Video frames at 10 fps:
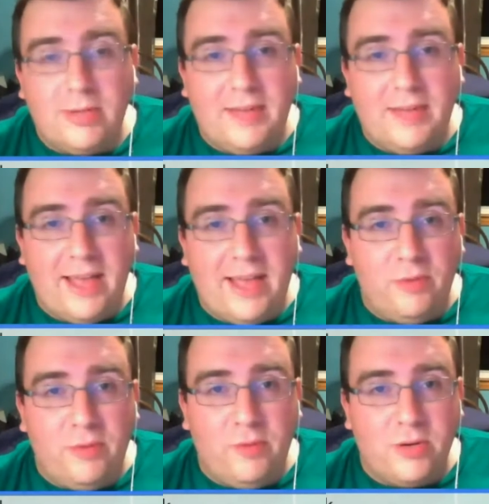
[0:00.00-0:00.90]
got that
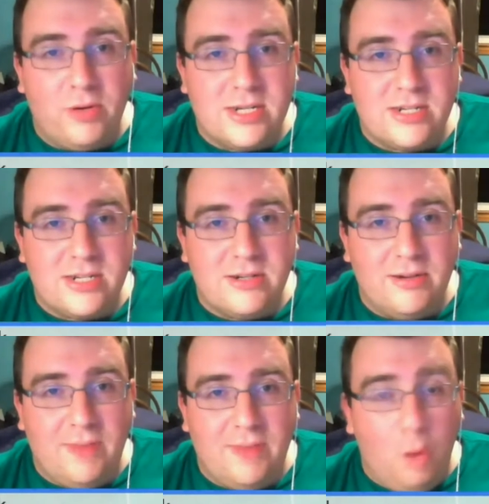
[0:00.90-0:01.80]
going for us.
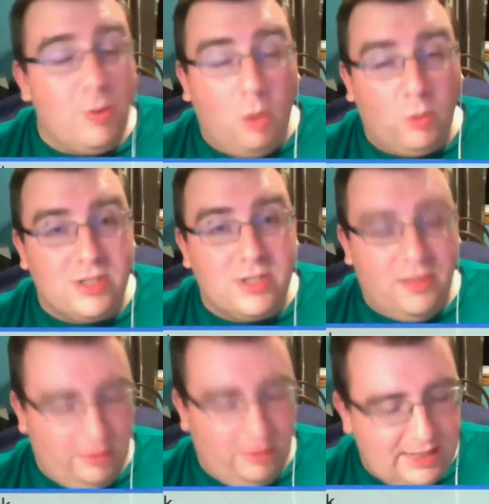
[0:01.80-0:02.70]
Obi-Wan was
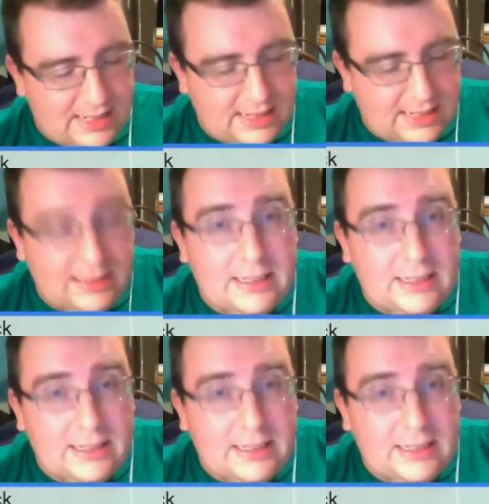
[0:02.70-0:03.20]
on the list.